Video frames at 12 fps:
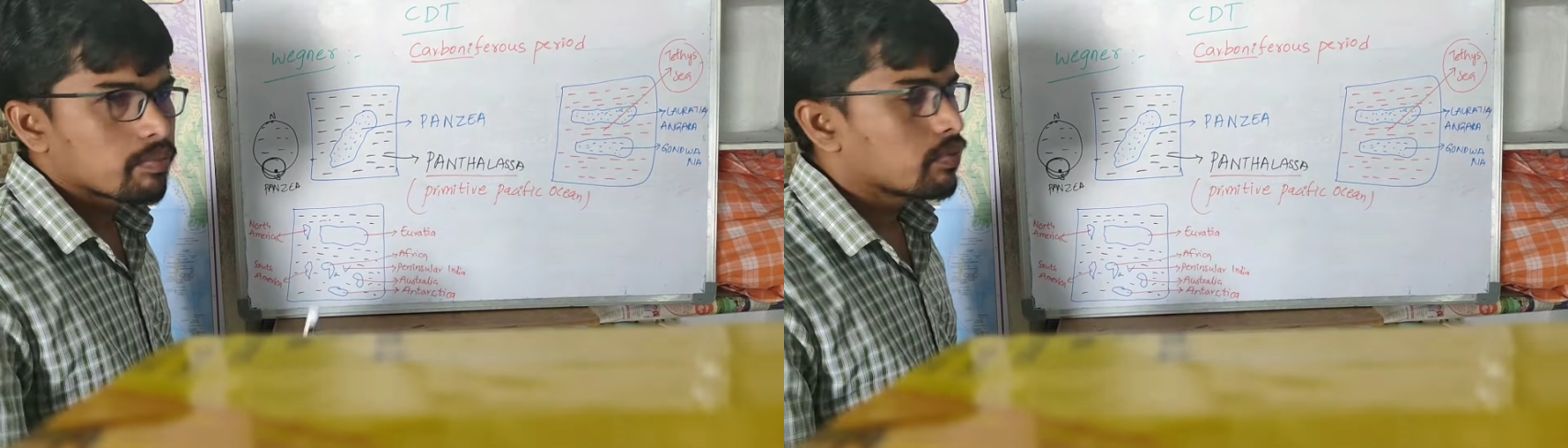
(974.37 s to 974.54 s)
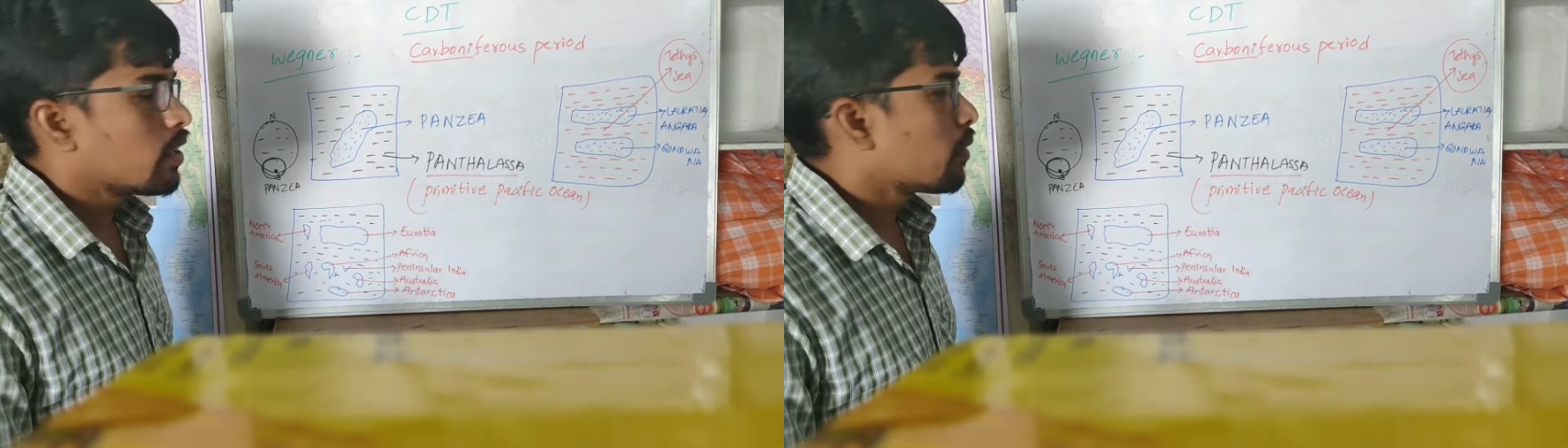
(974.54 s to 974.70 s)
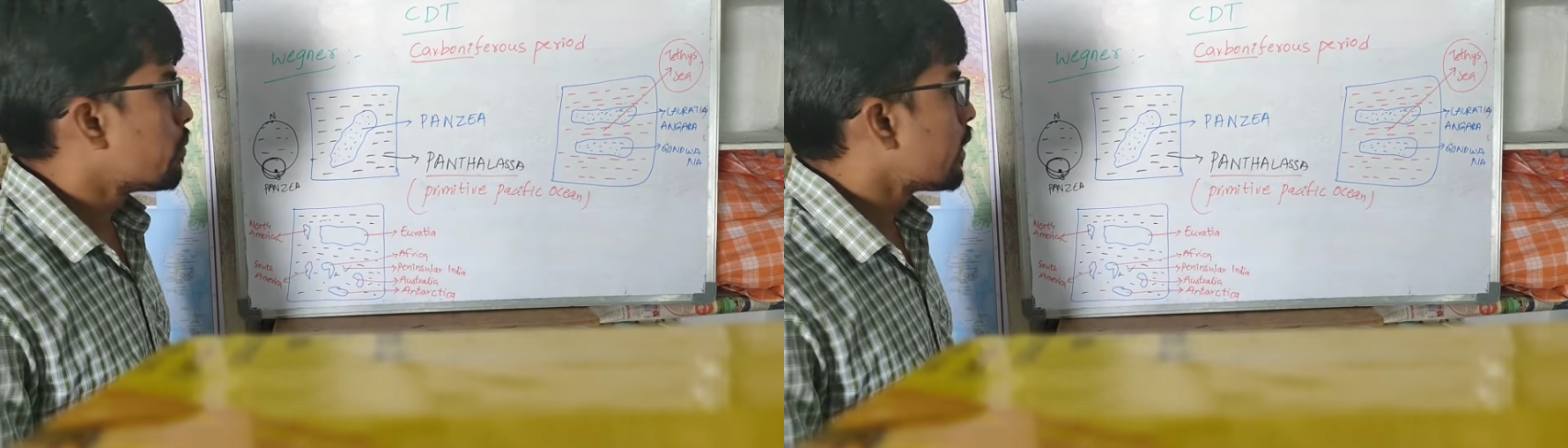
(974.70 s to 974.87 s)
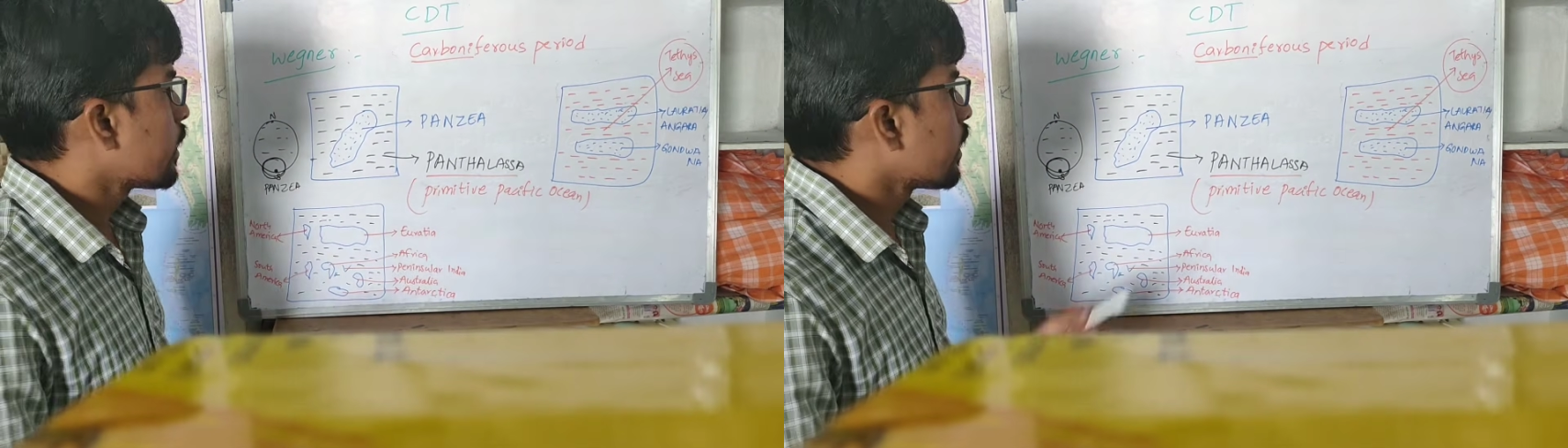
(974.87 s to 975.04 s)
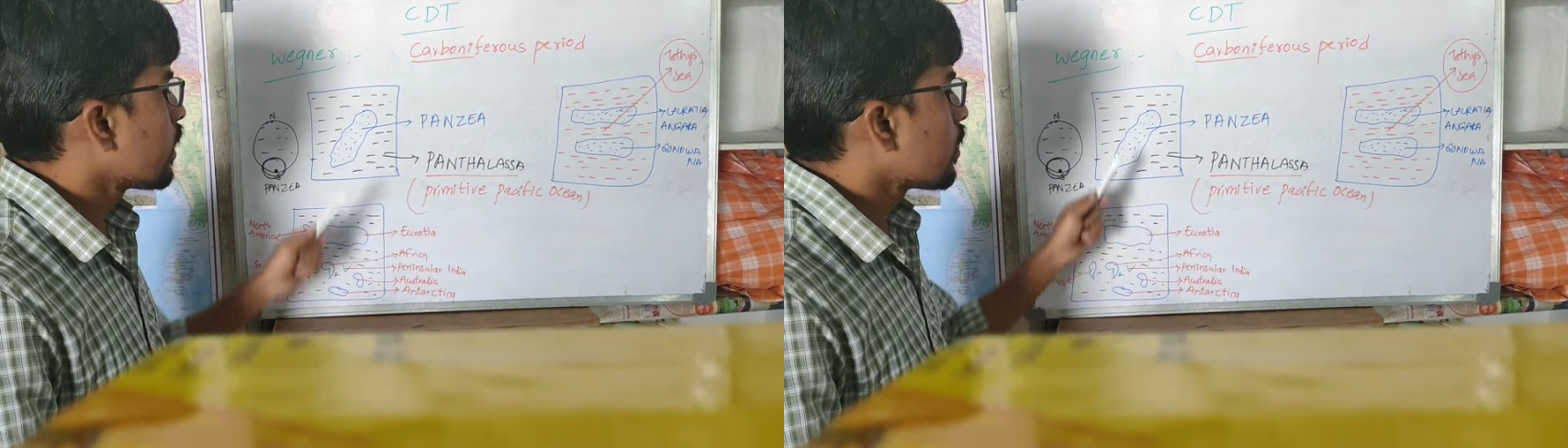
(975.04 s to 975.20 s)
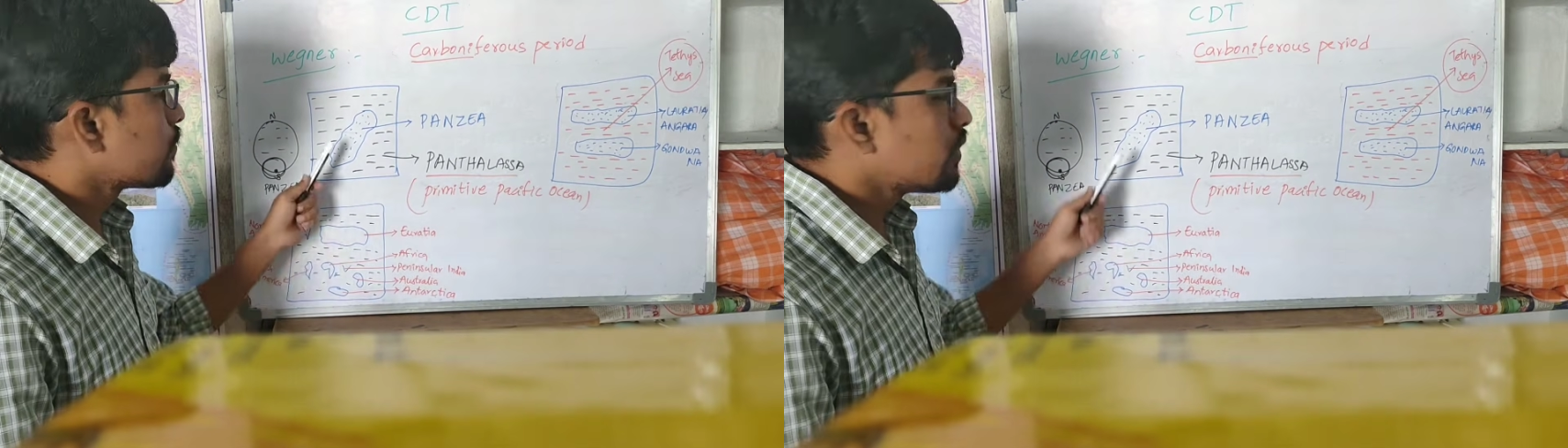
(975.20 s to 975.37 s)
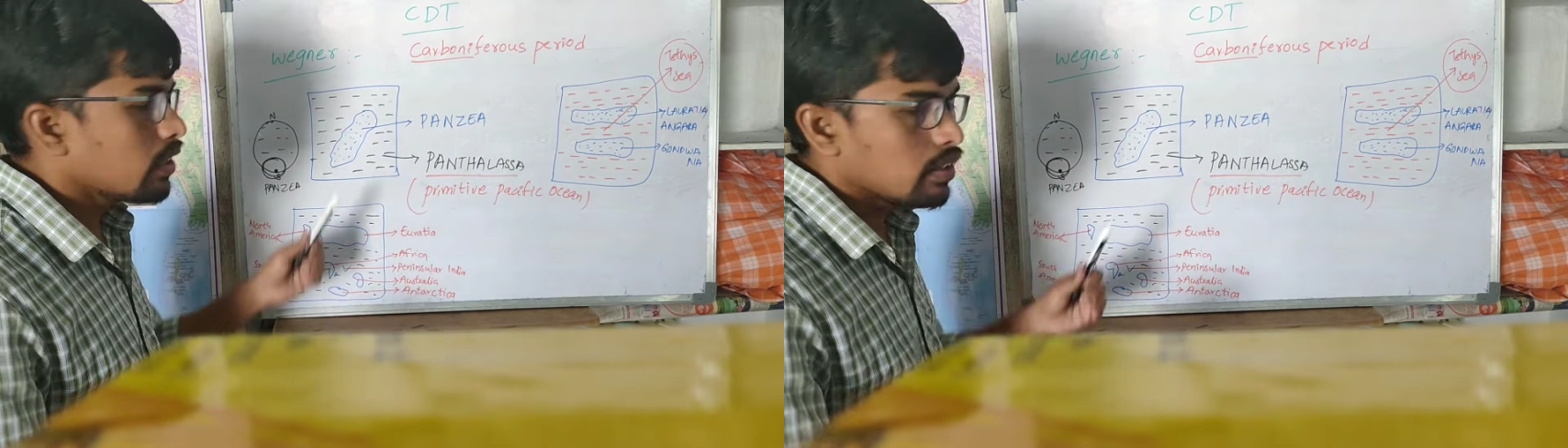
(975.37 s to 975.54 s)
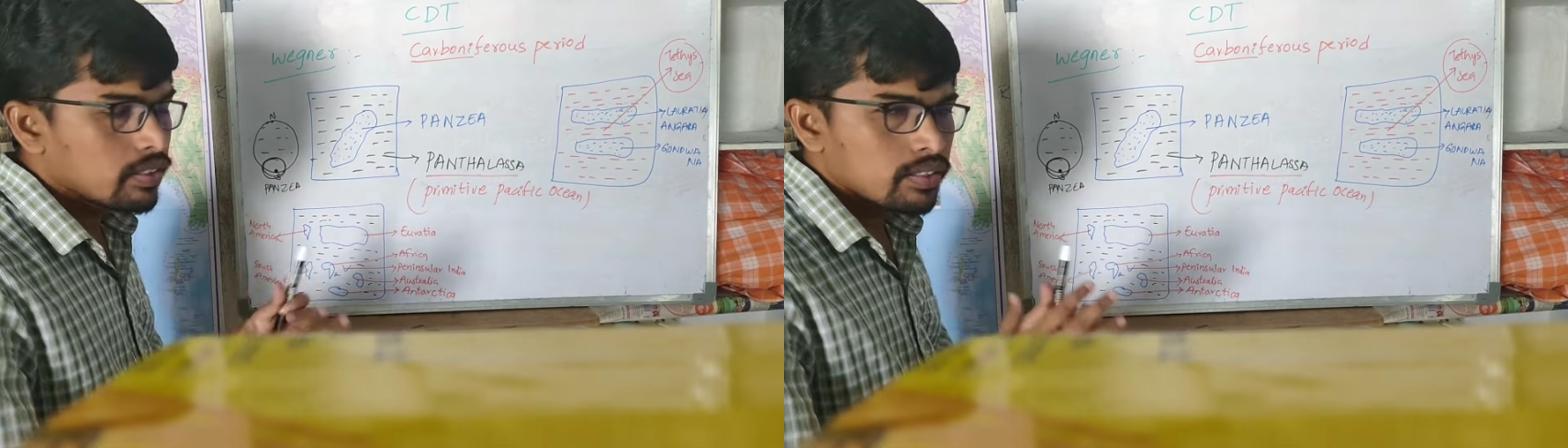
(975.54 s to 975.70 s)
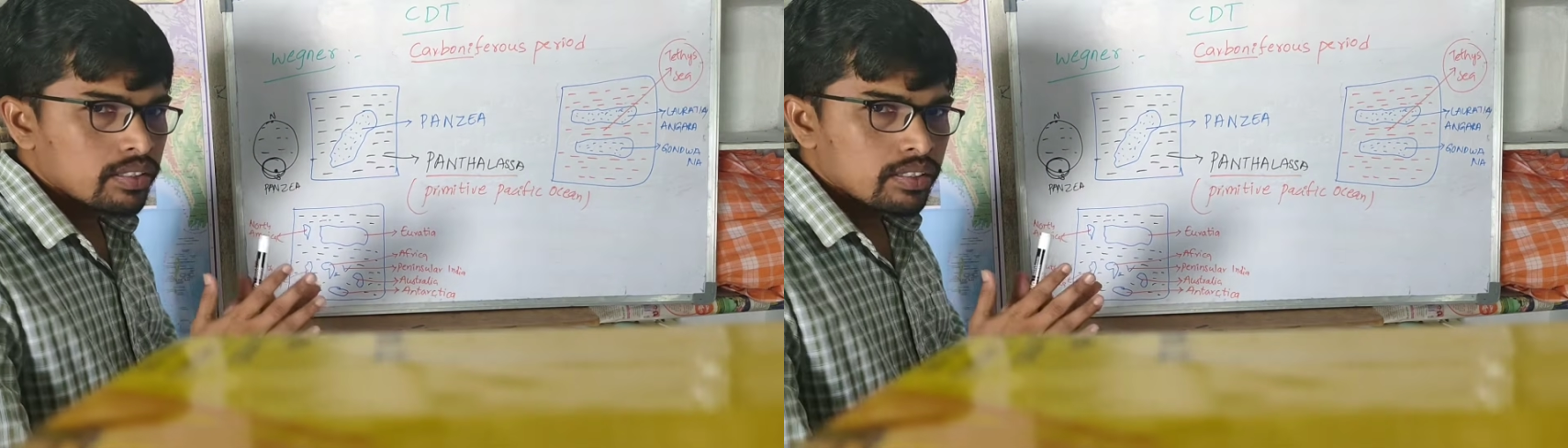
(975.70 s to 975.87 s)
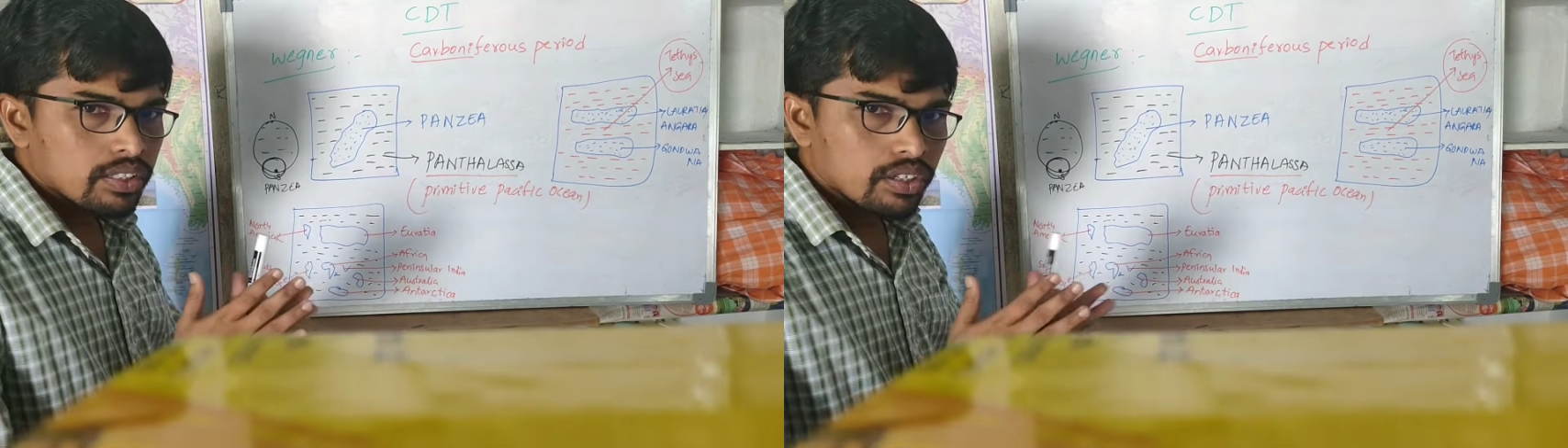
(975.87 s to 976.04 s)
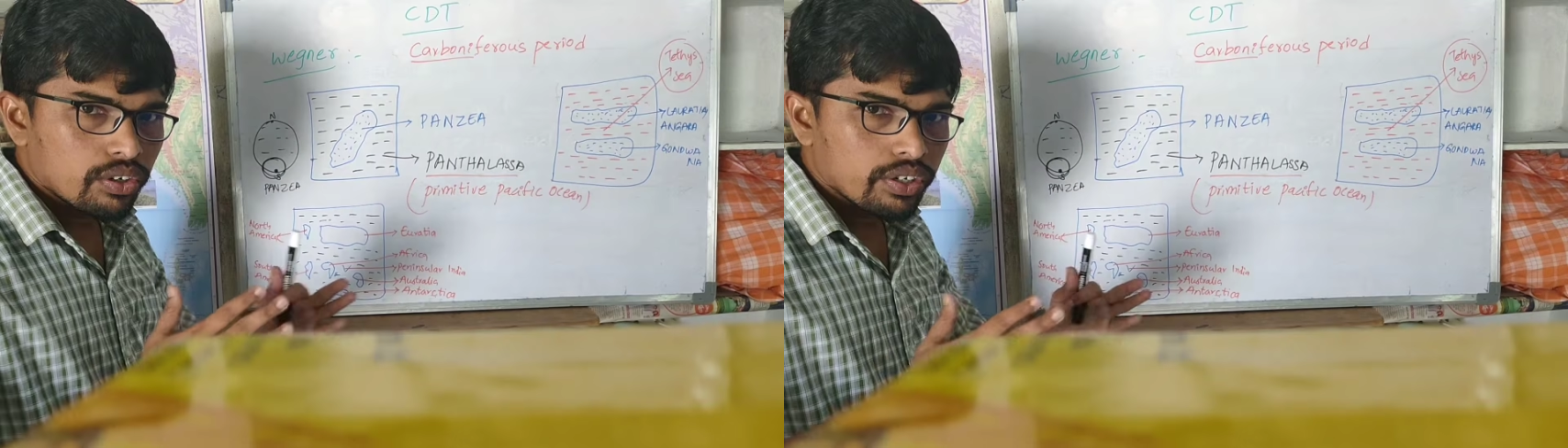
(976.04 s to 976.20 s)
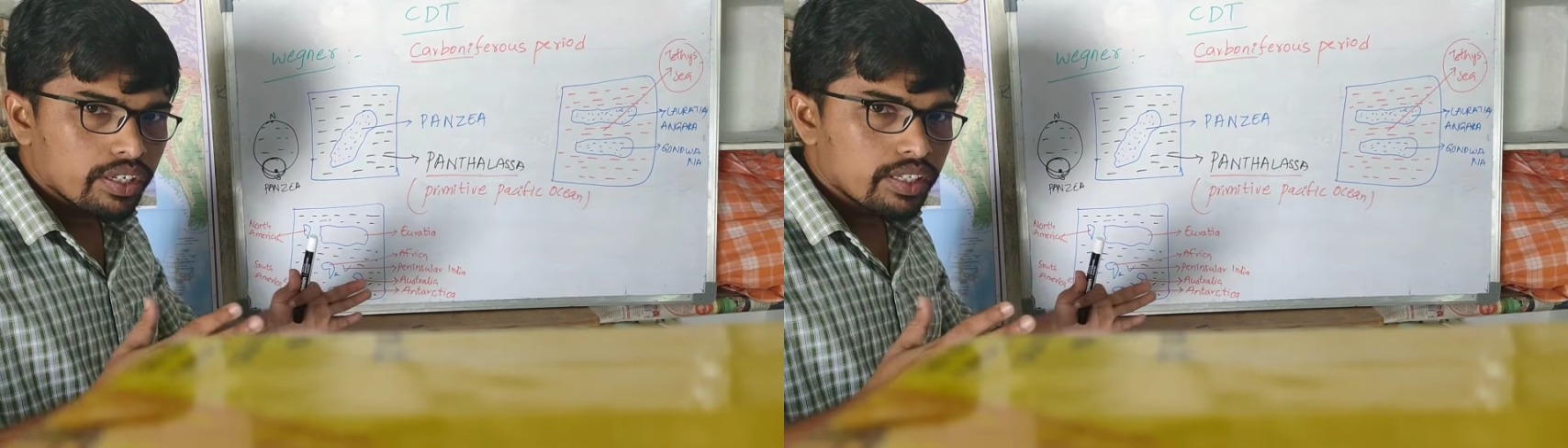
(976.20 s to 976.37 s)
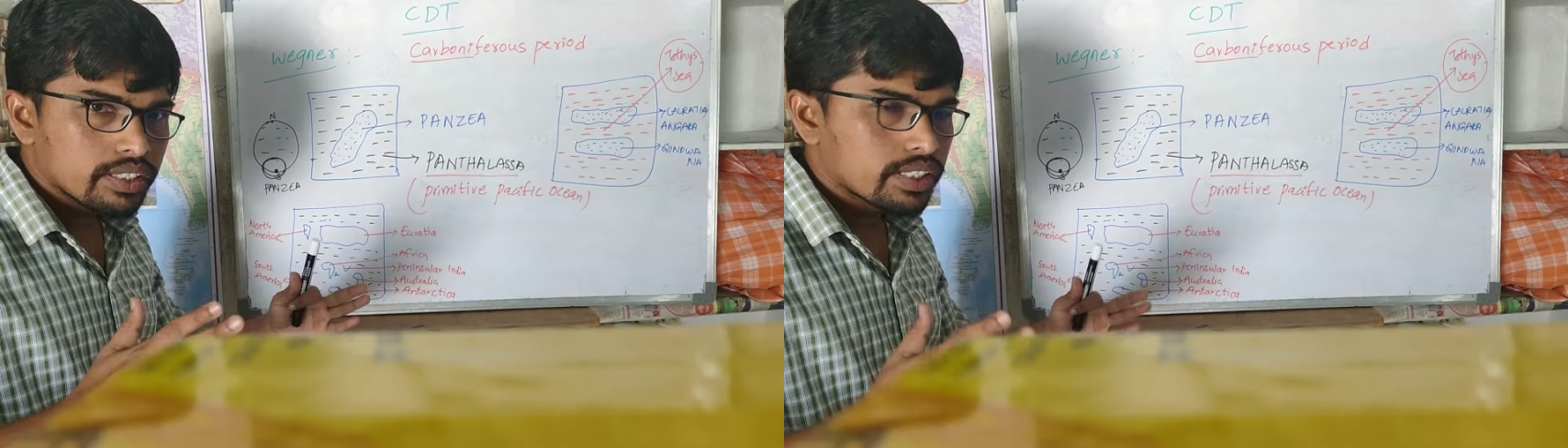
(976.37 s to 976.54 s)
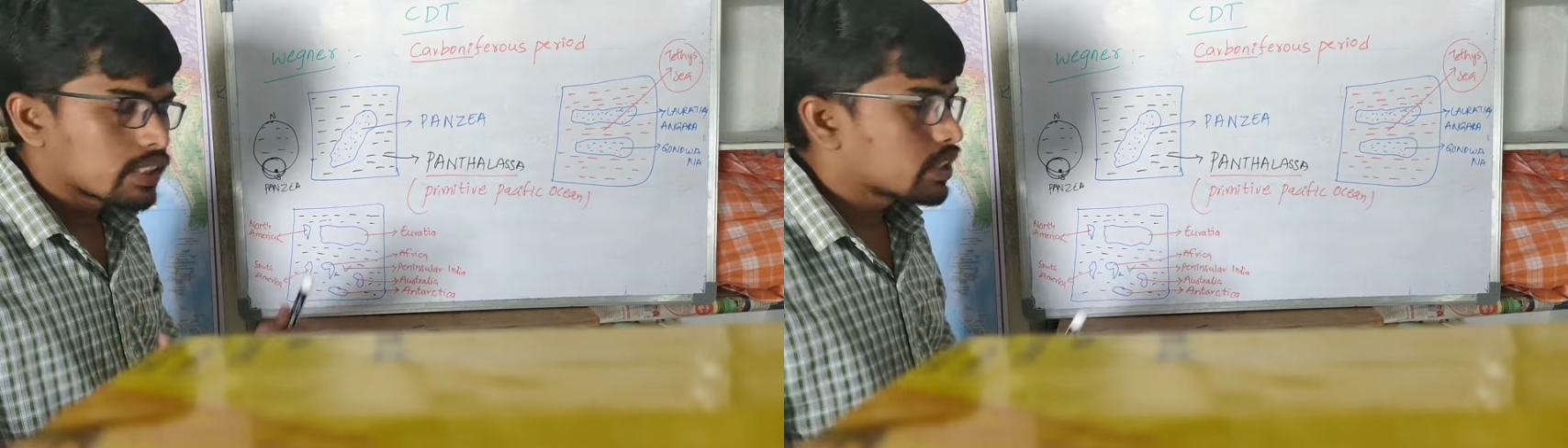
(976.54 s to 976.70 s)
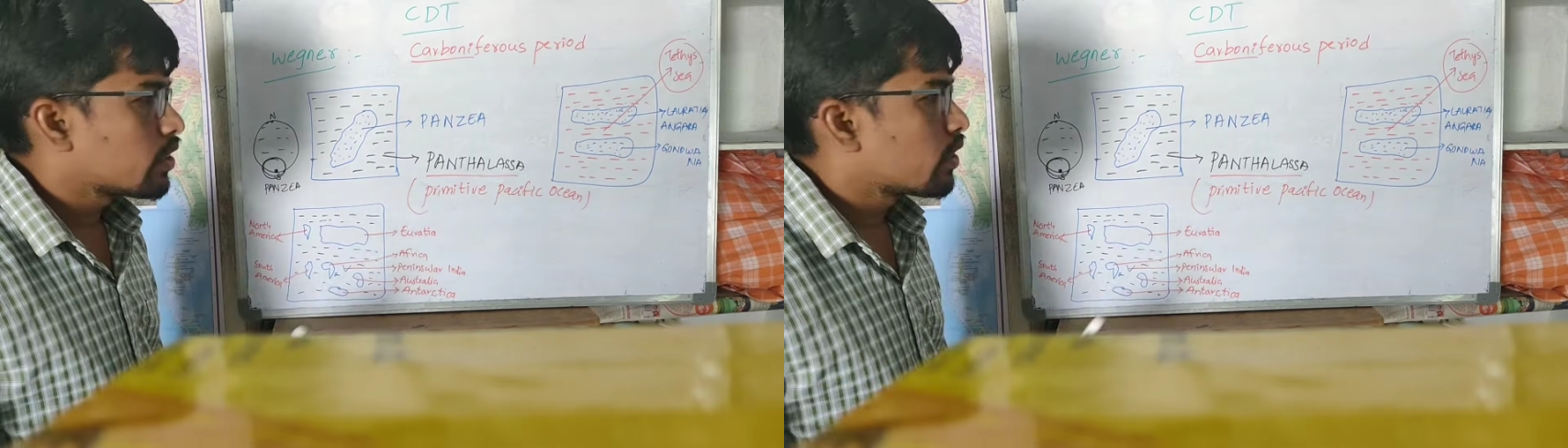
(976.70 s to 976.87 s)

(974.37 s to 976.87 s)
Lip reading: The breaking of the continents has